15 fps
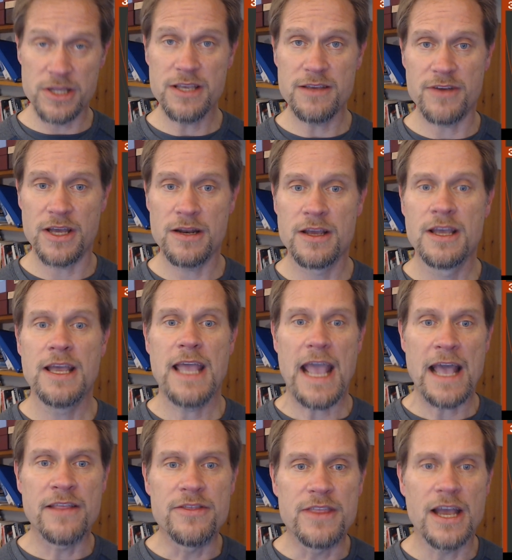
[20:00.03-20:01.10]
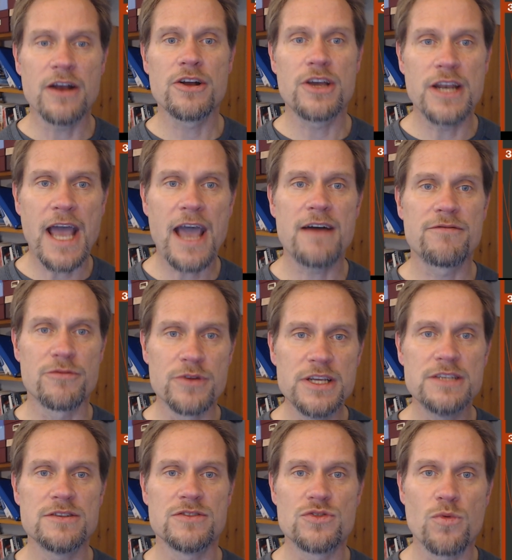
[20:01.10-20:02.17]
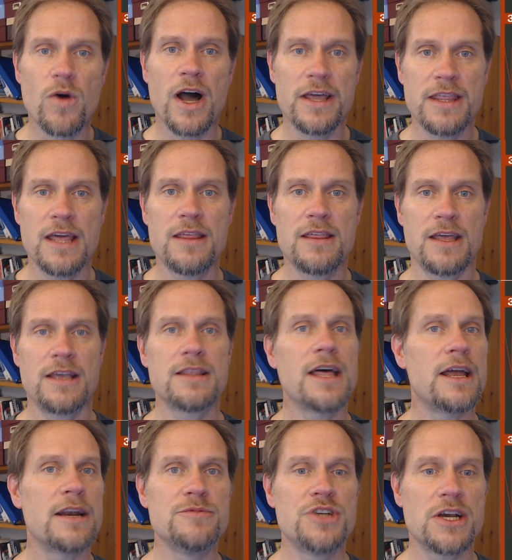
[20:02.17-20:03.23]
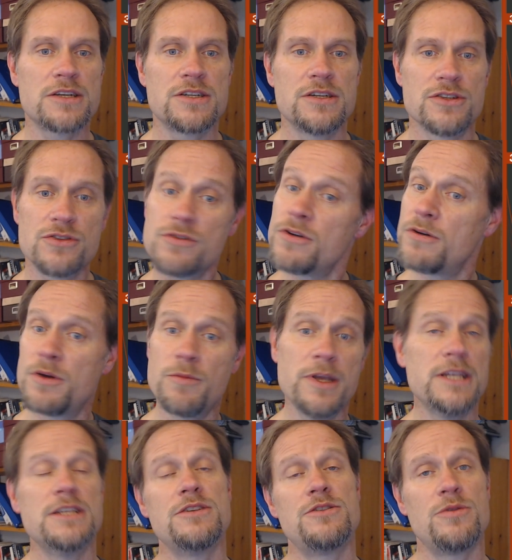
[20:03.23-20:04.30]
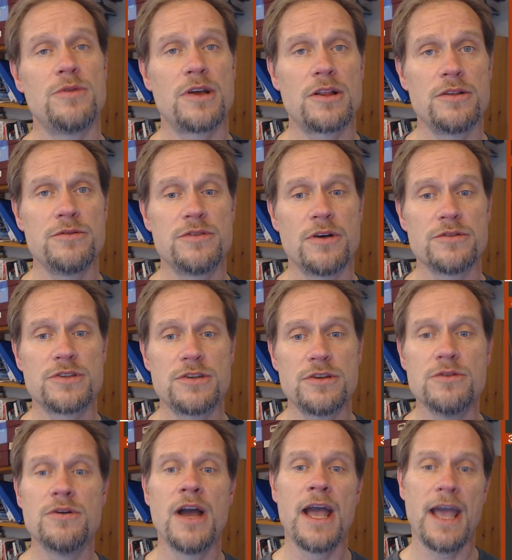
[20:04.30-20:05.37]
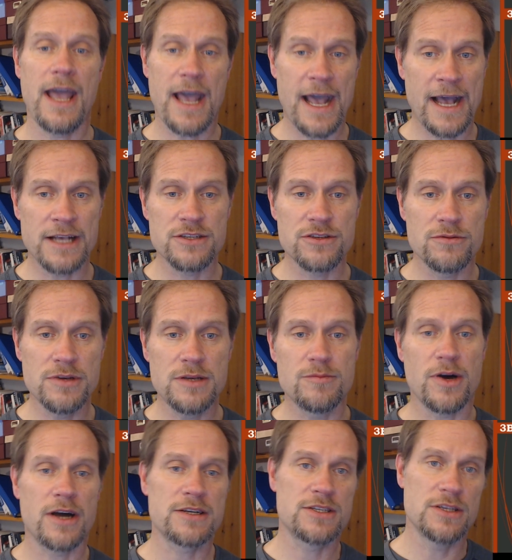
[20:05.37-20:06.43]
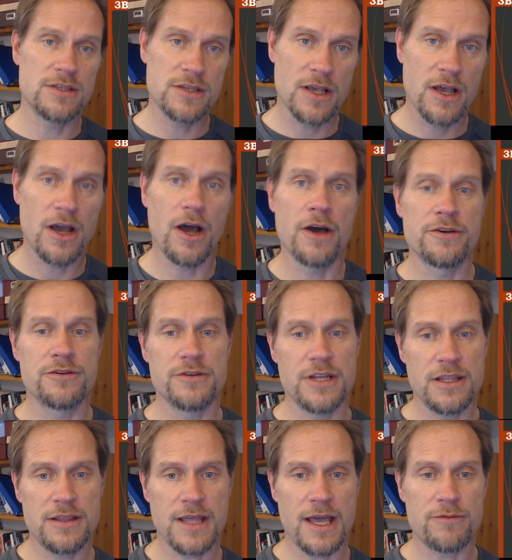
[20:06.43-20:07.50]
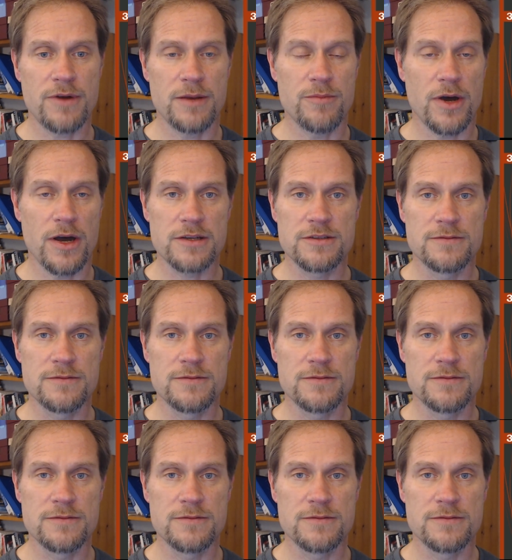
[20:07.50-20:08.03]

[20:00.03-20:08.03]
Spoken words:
it, and they're going to have reasons why they think that objection is true, and we need to include those two as green boxes underneath that red box.